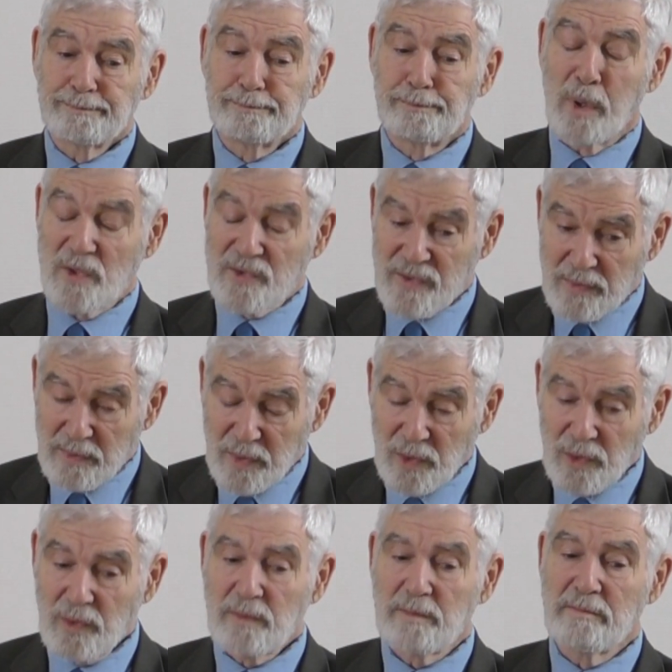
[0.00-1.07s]

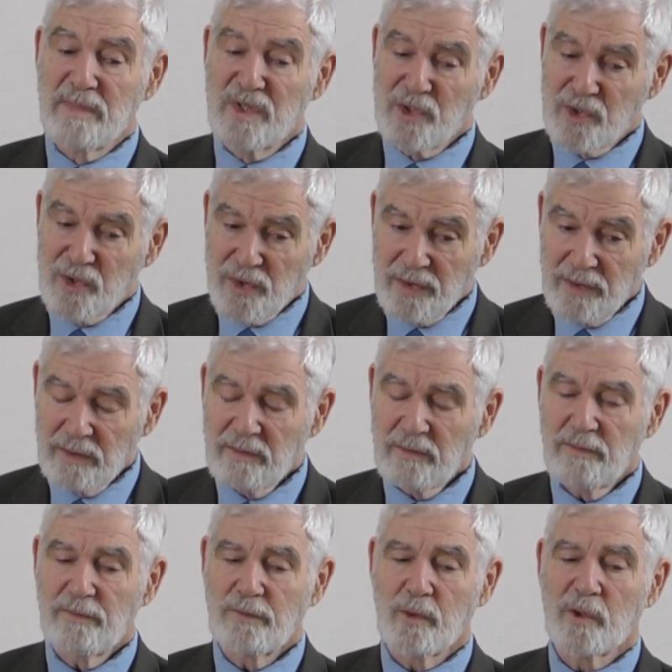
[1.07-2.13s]
possible mission
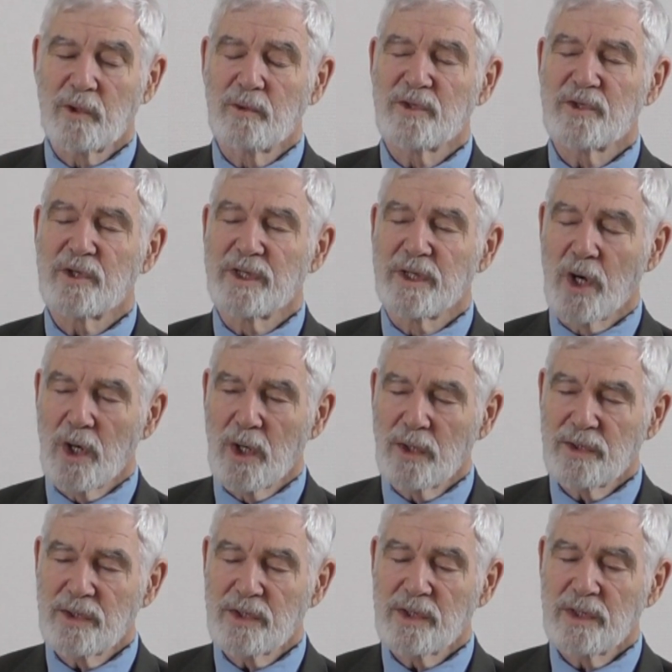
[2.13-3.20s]
for Christian
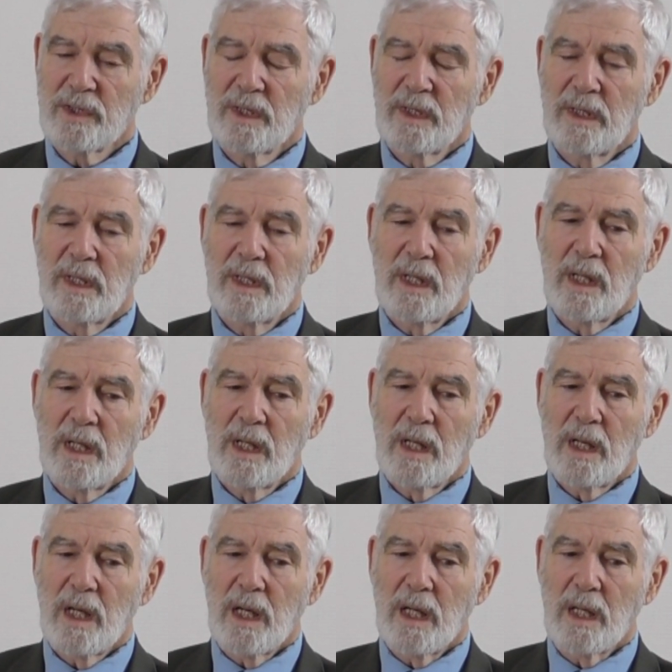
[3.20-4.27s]
art,
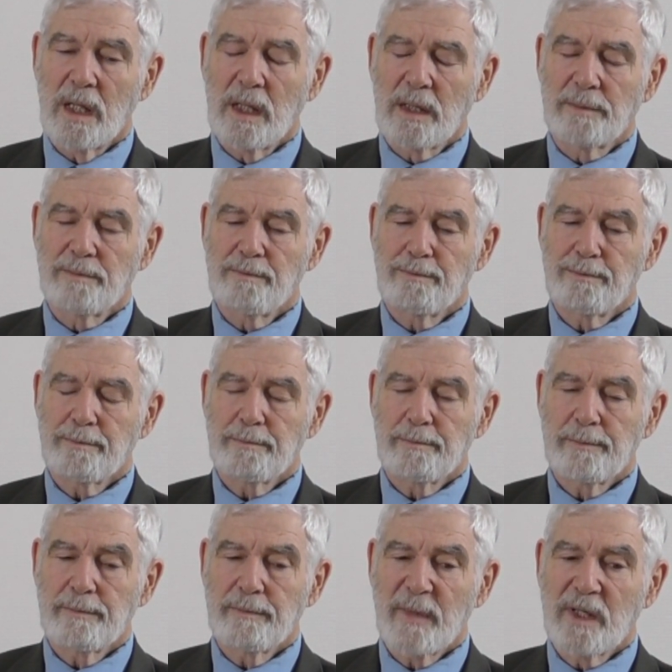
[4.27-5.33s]

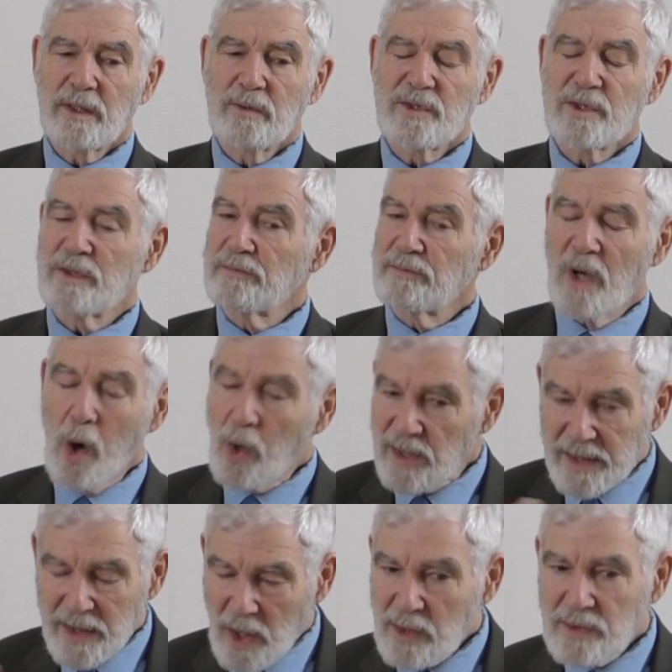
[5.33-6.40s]
all
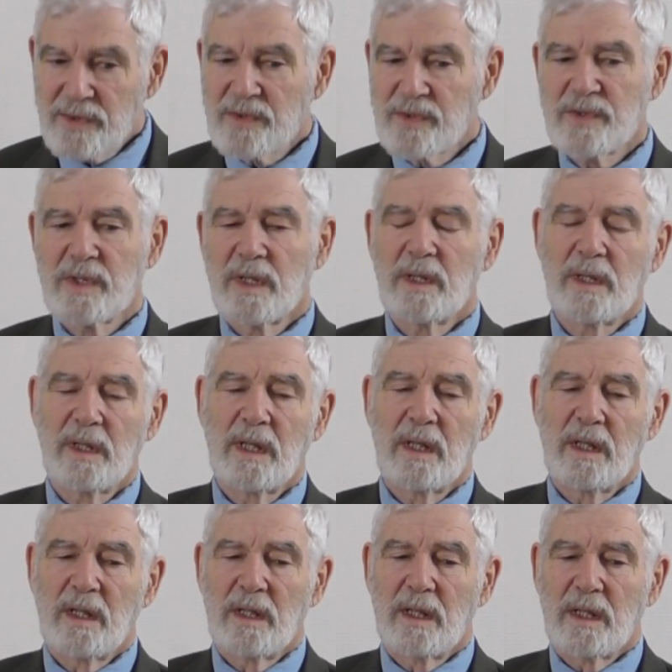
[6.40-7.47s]
the arts,
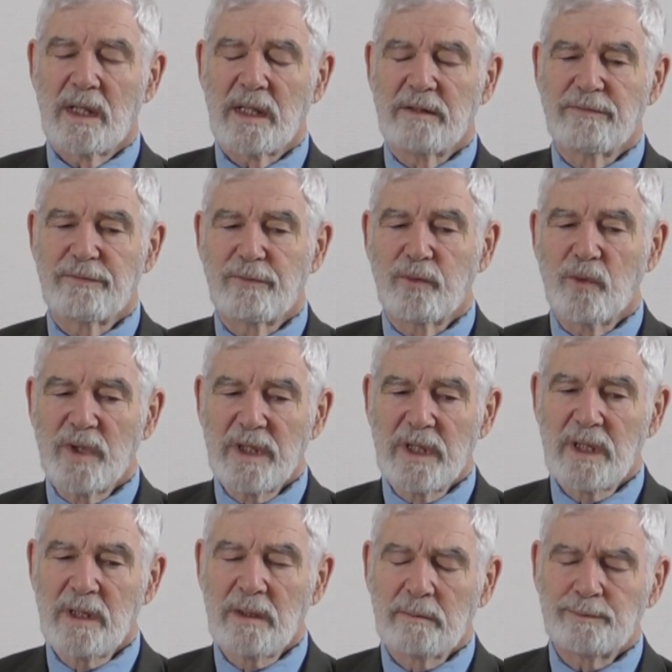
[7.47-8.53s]
if
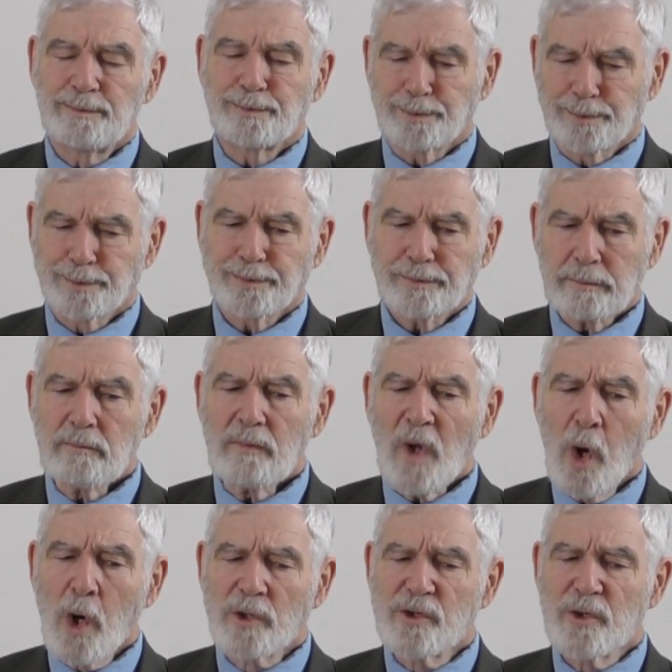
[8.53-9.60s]
we
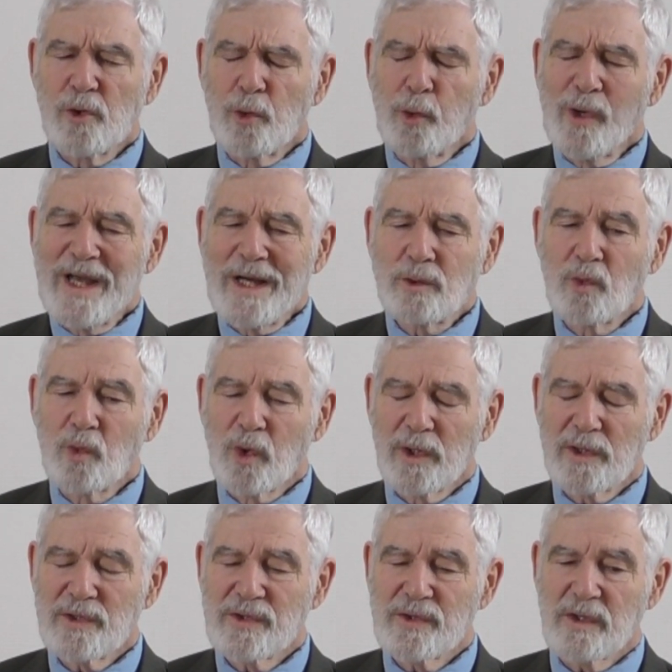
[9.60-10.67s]
are to create
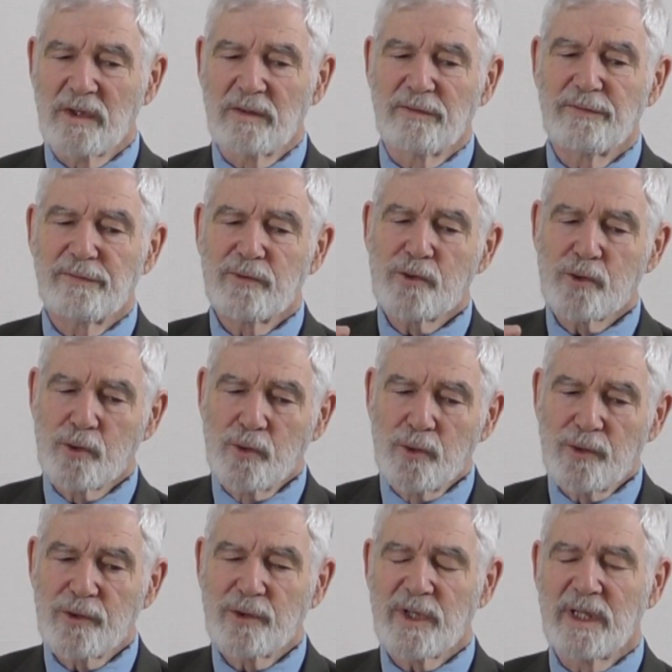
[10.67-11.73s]
works of
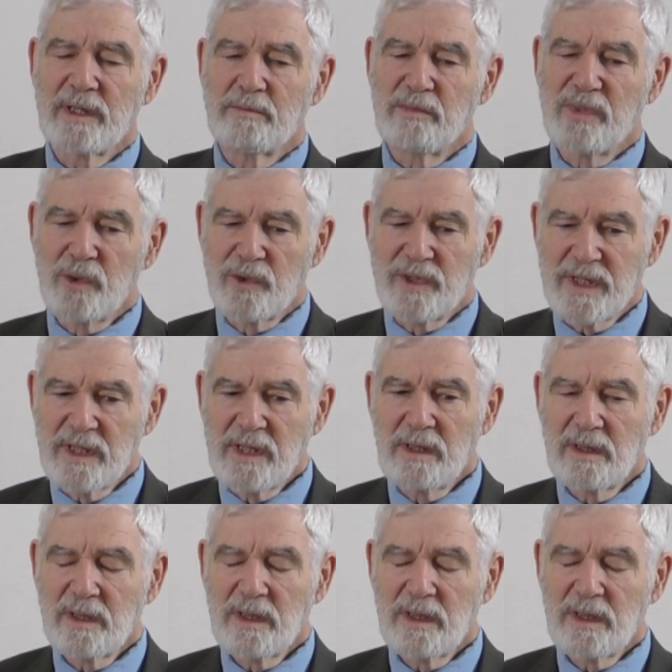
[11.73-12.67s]
truth and beauty.